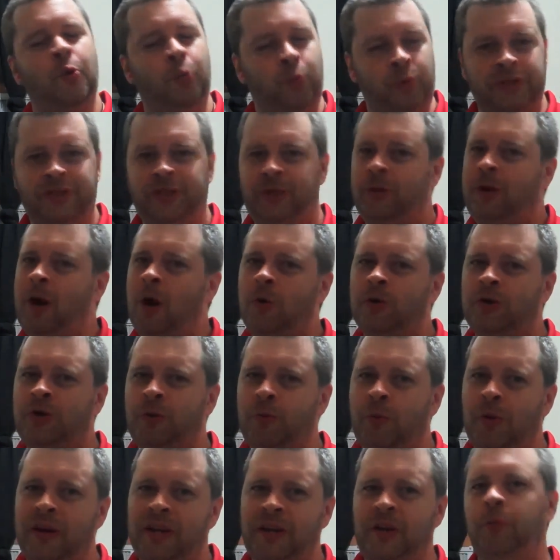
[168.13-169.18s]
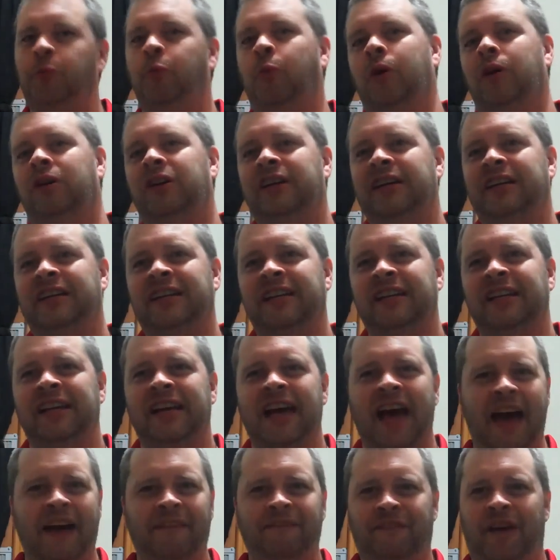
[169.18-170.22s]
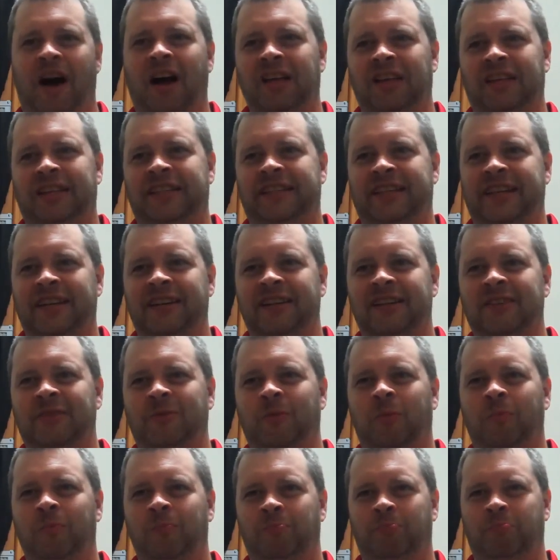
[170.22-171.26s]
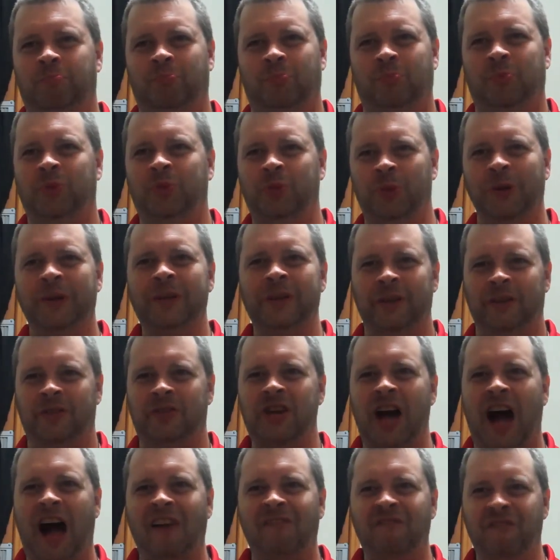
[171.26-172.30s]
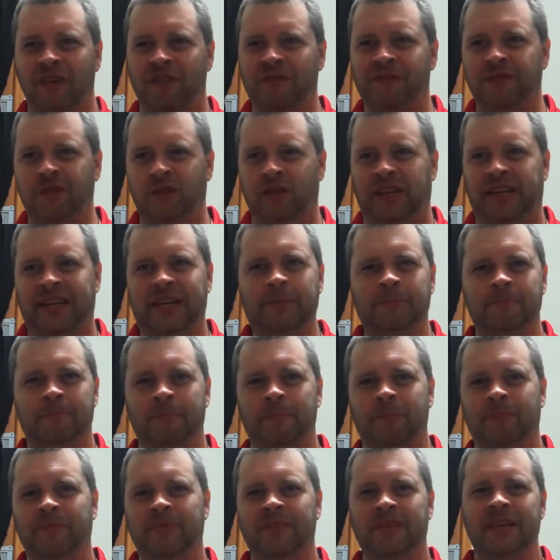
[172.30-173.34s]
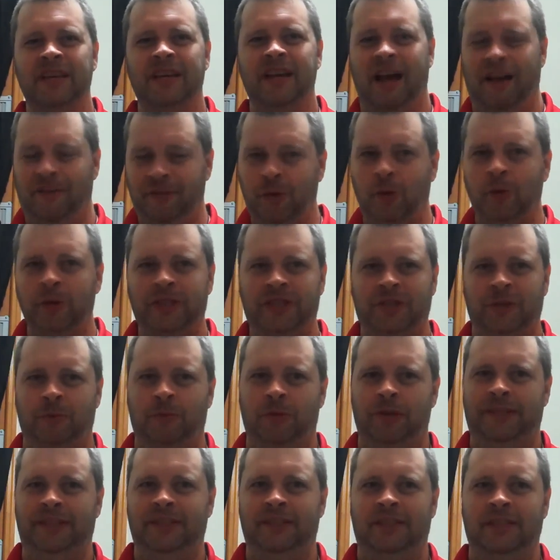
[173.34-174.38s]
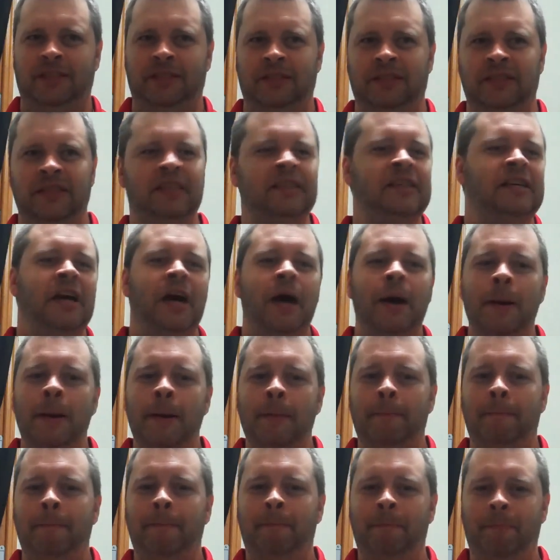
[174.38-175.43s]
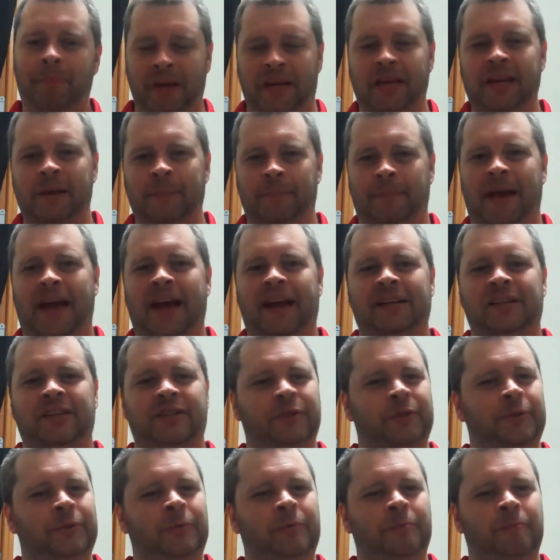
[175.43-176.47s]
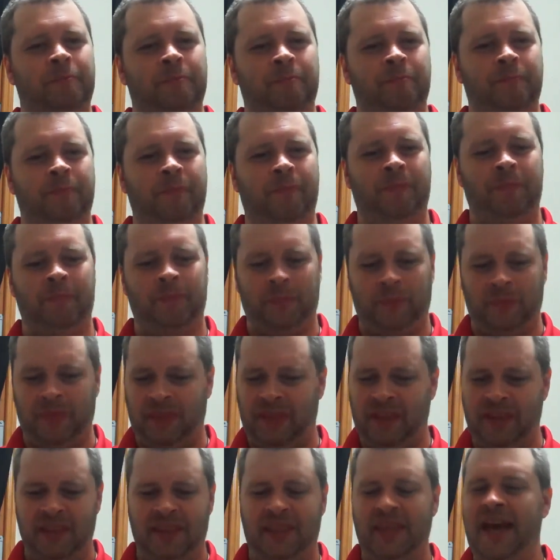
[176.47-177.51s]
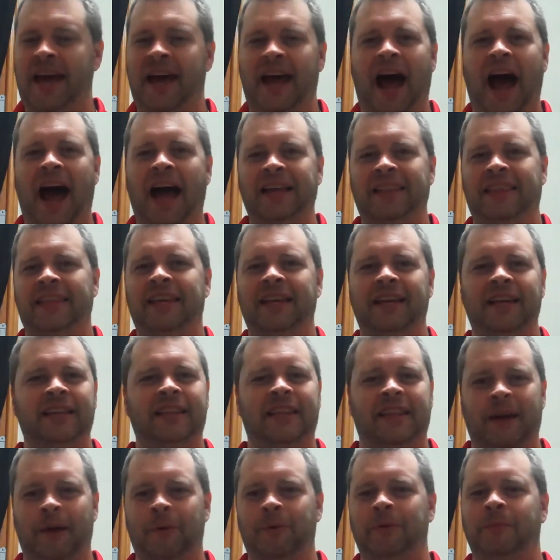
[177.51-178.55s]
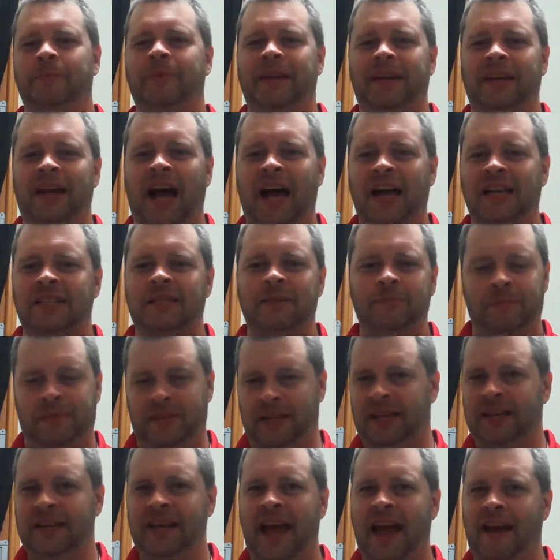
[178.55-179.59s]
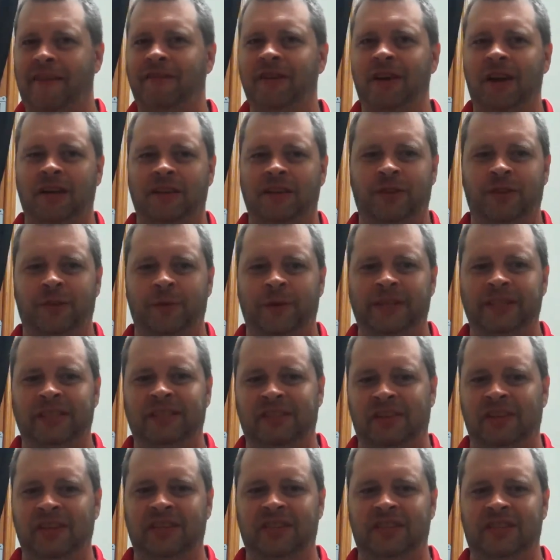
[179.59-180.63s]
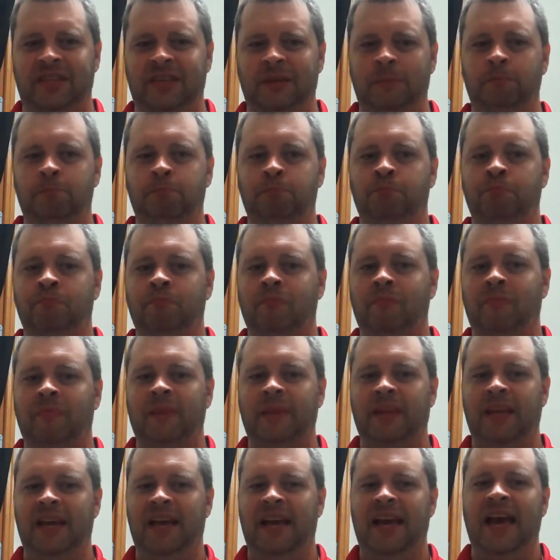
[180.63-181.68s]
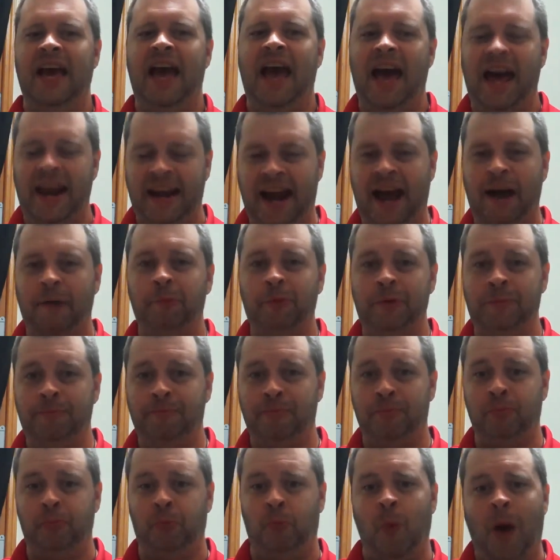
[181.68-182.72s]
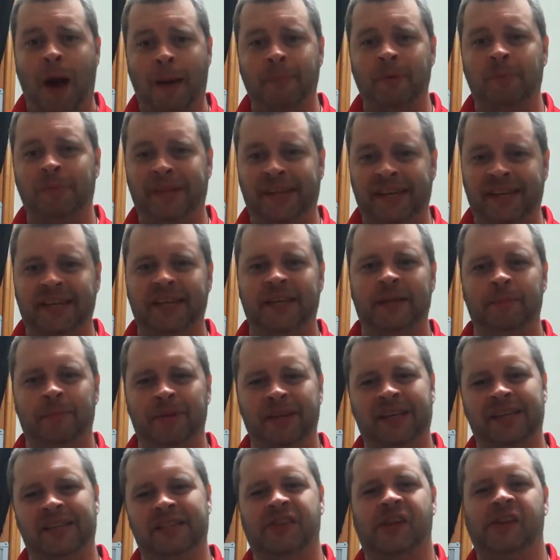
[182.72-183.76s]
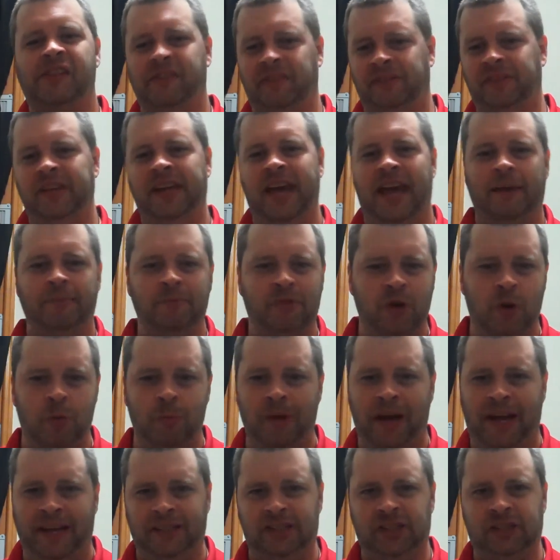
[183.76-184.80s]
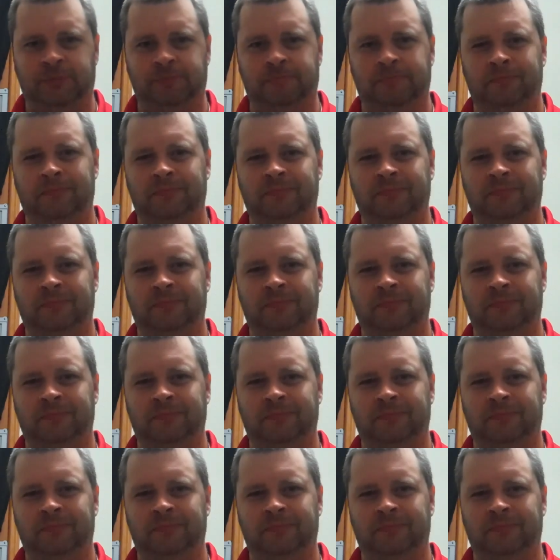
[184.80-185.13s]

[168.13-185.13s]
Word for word: Would you go to where you work and volunteer to do your job for free? Of course you wouldn't. But getting back to that I think that would be an awesome thing to have it 360. And I would probably get it because I love the game so much.